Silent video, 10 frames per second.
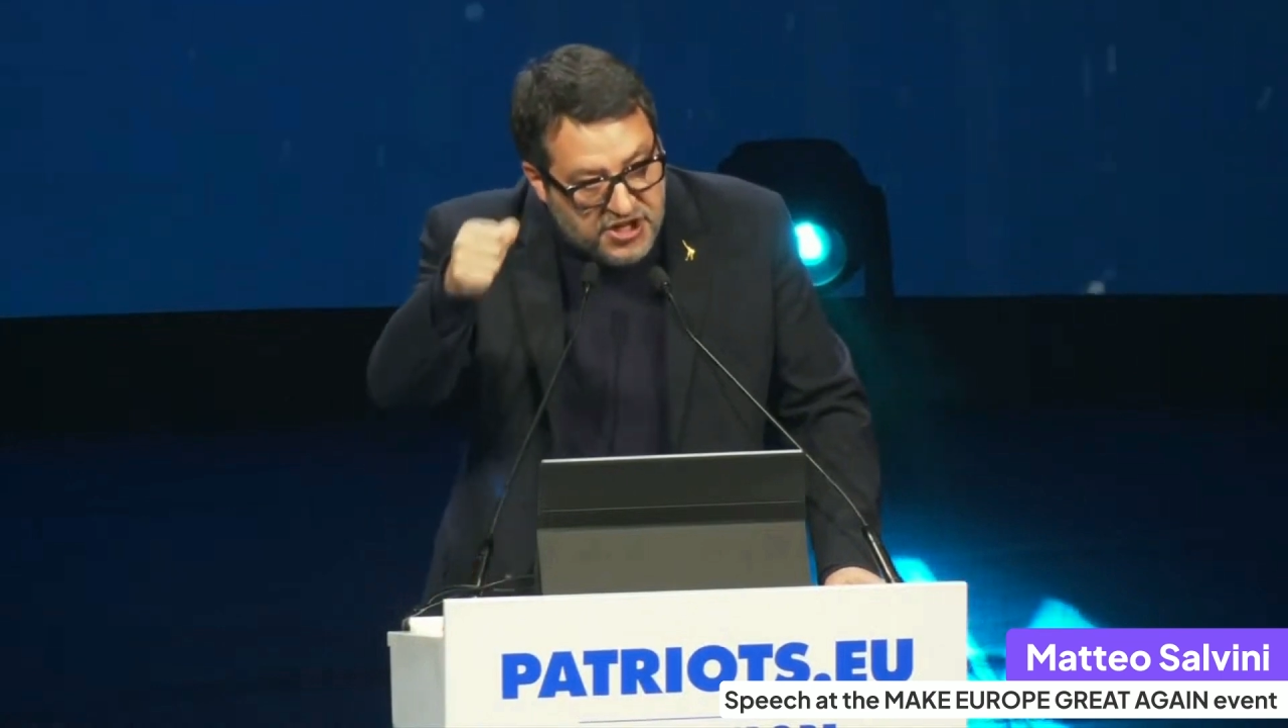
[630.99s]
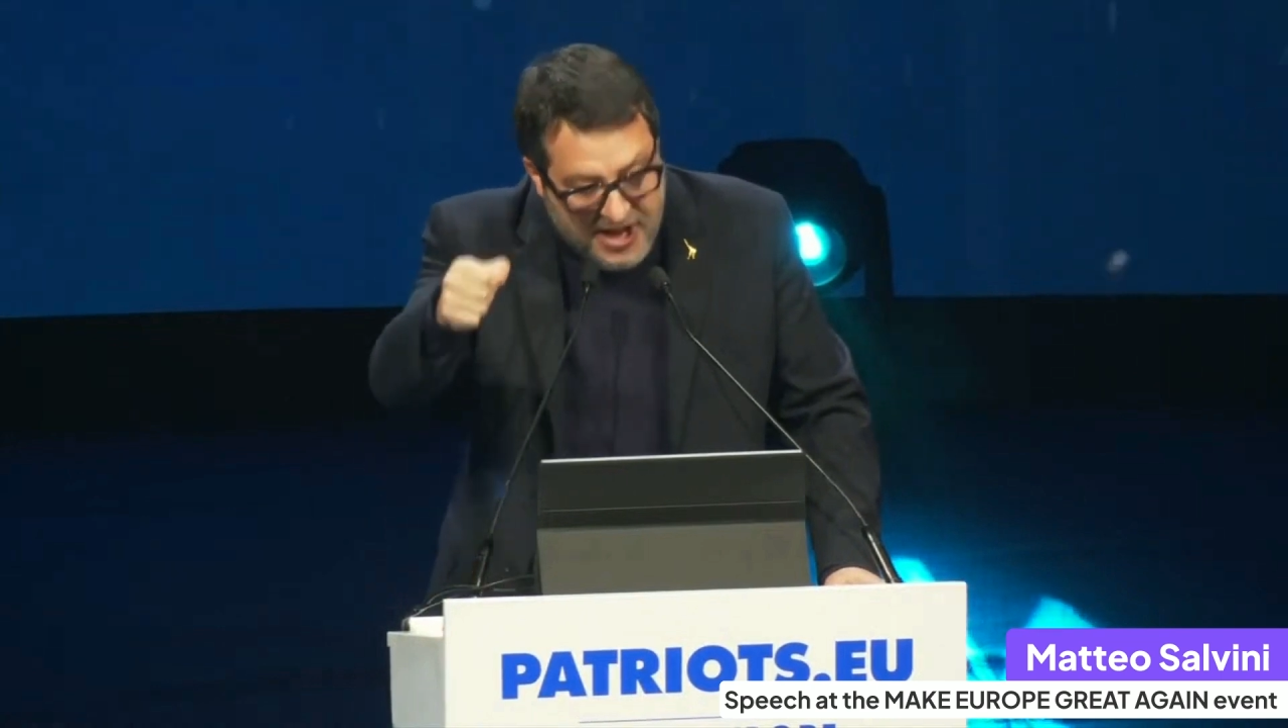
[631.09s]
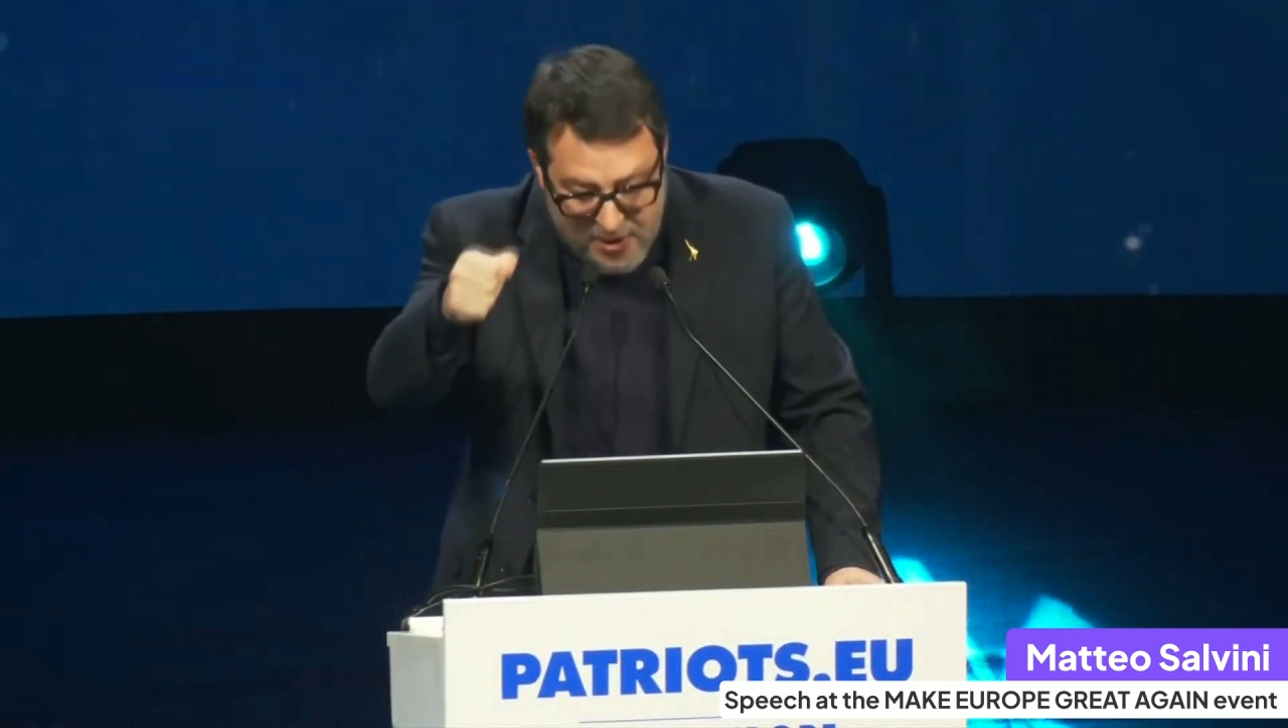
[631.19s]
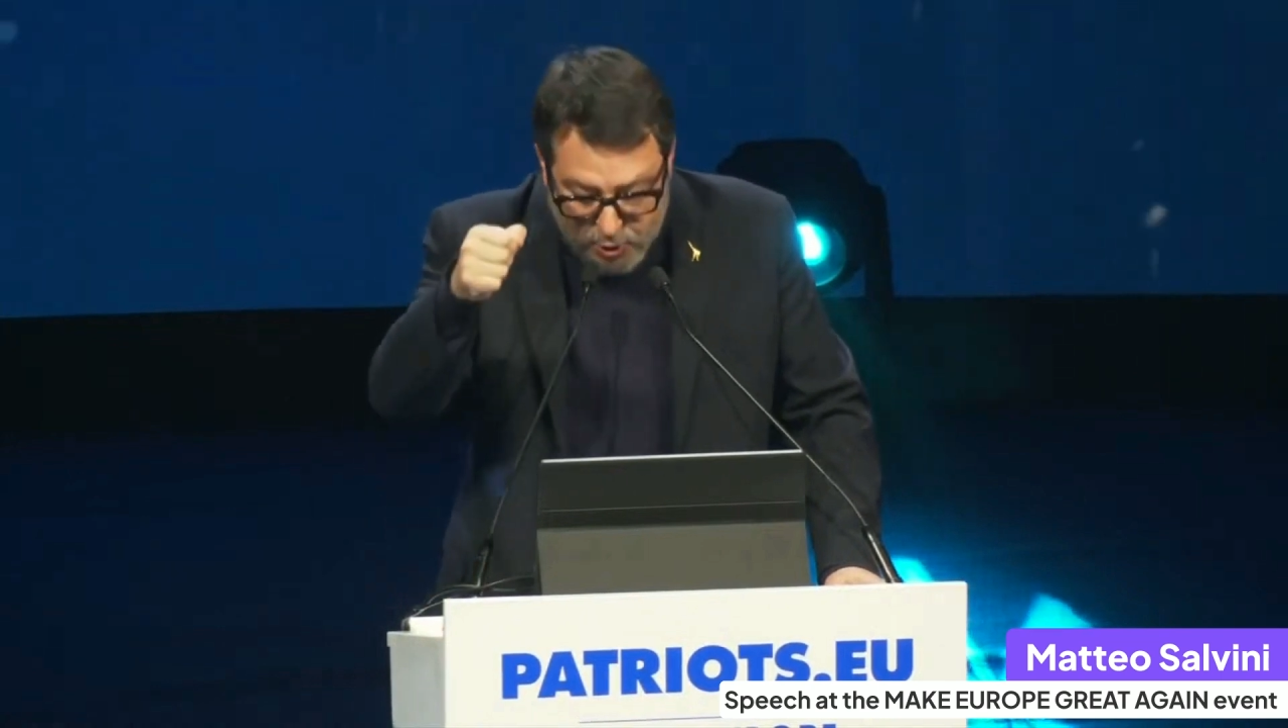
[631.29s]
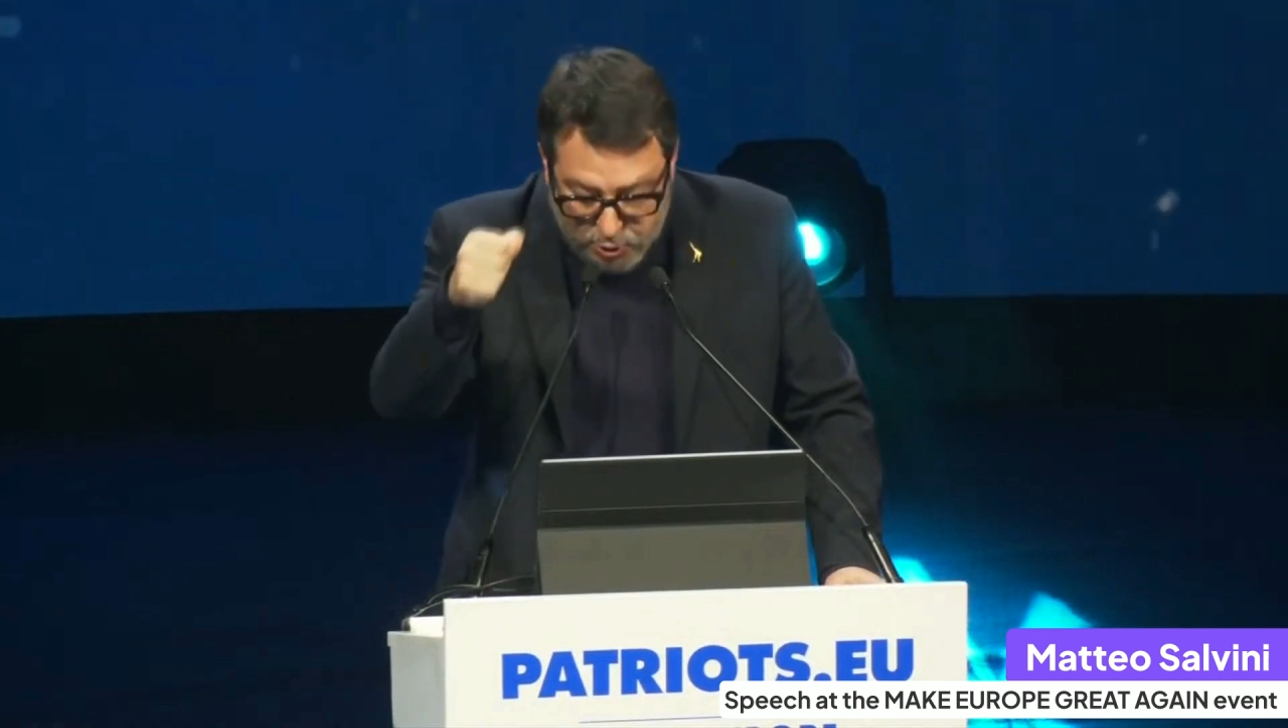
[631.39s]

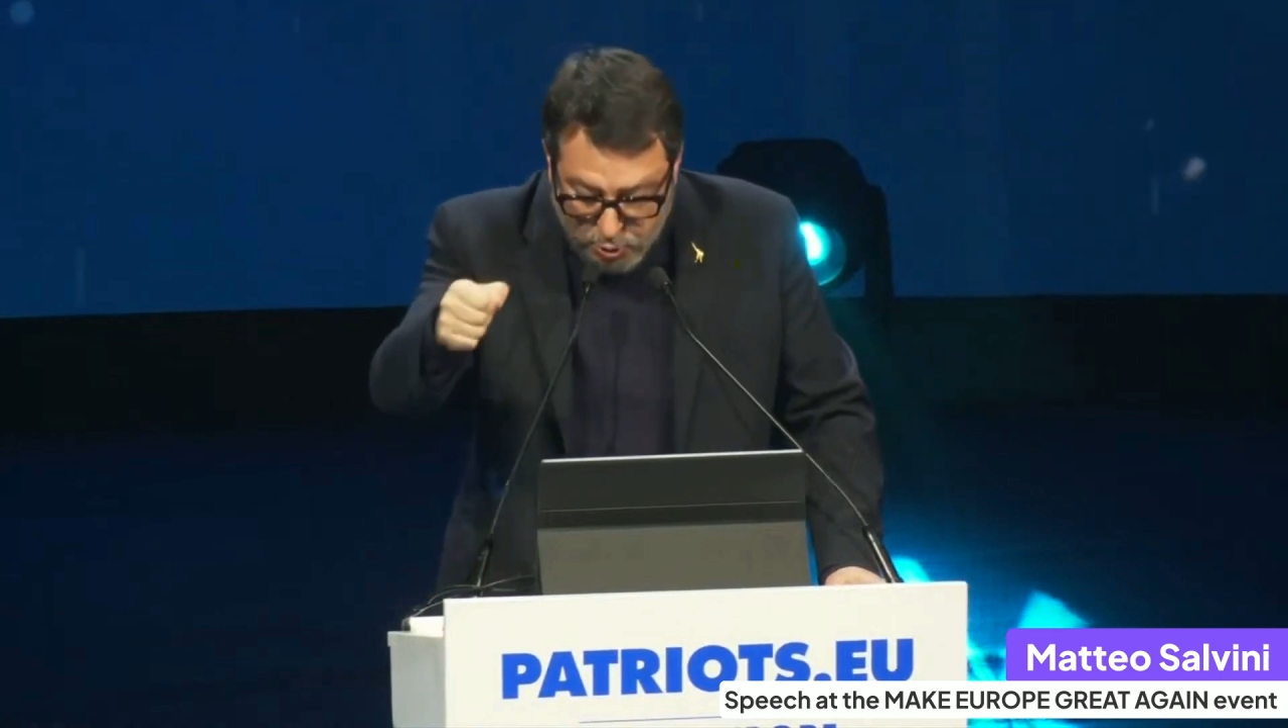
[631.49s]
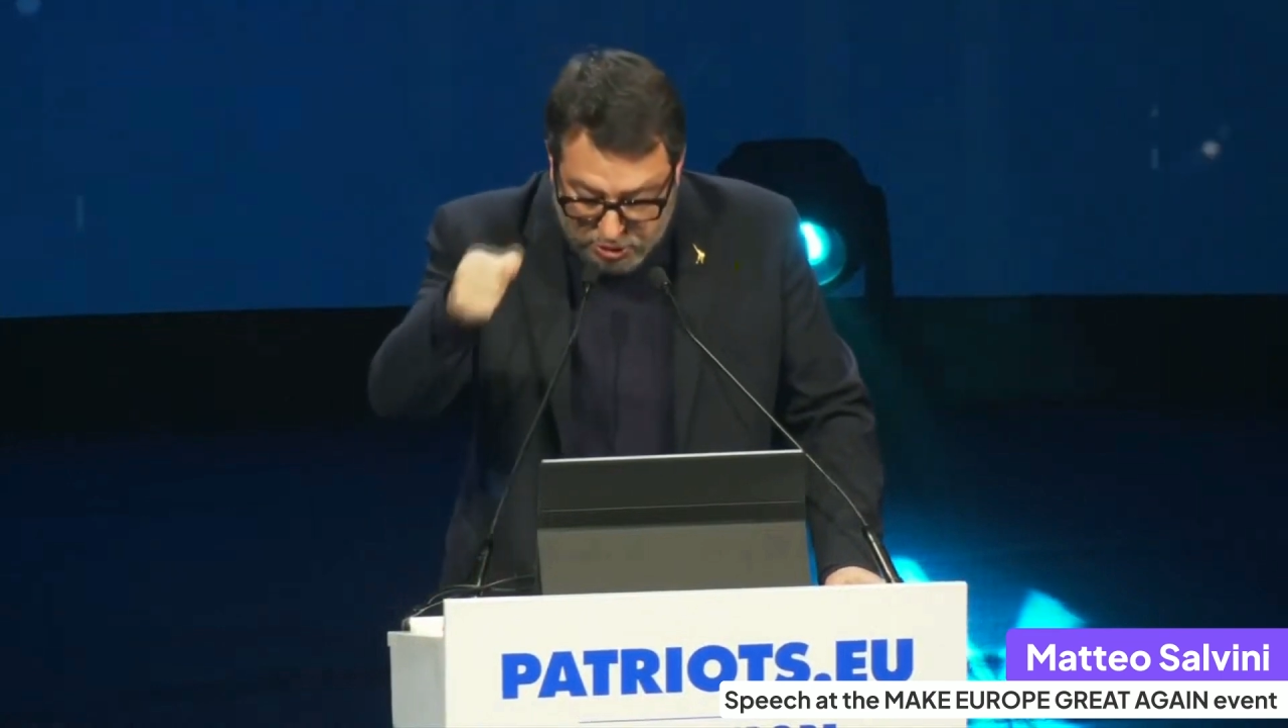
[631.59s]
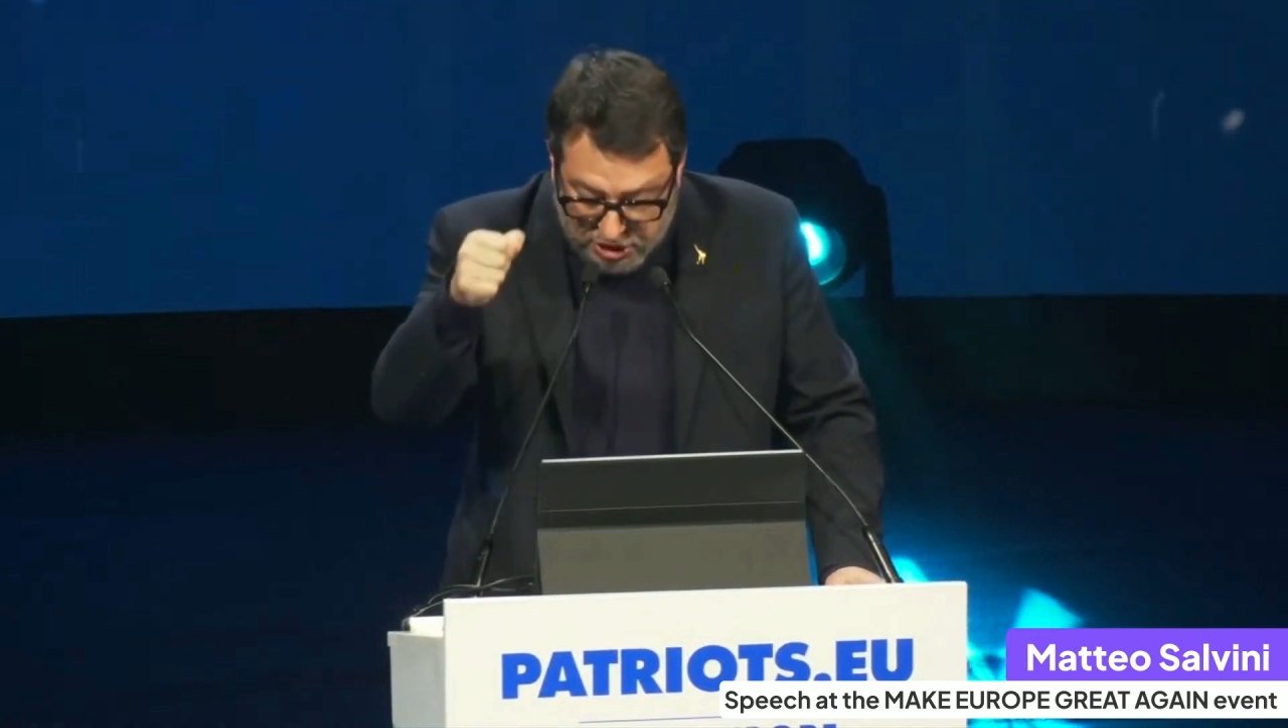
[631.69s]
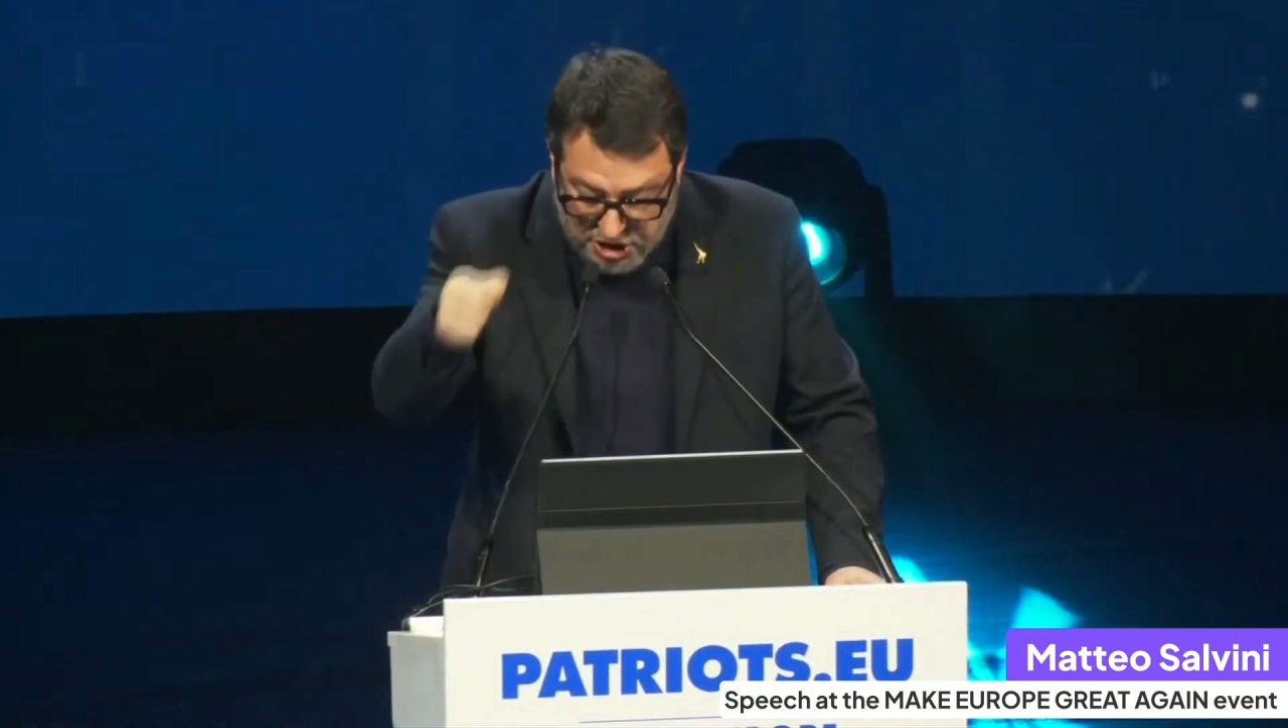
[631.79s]
have pocketed